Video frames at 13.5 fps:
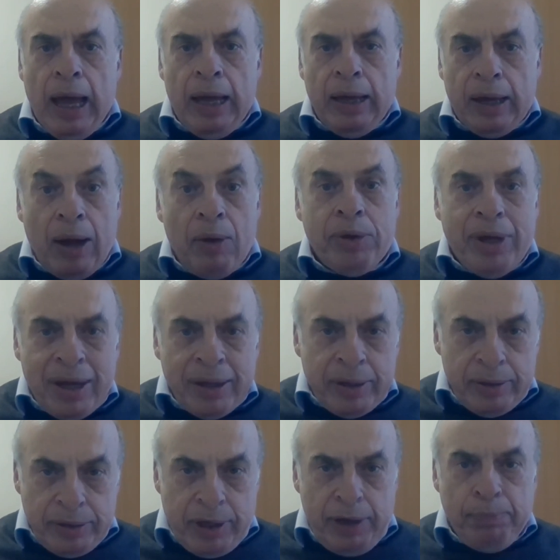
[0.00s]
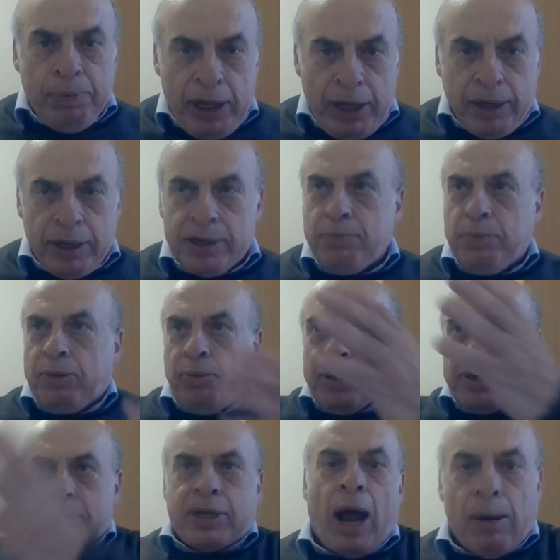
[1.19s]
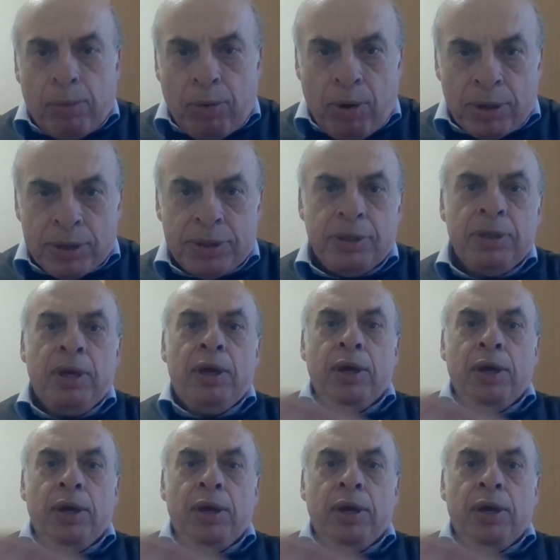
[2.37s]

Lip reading: how he had deep linkage between Star Wars,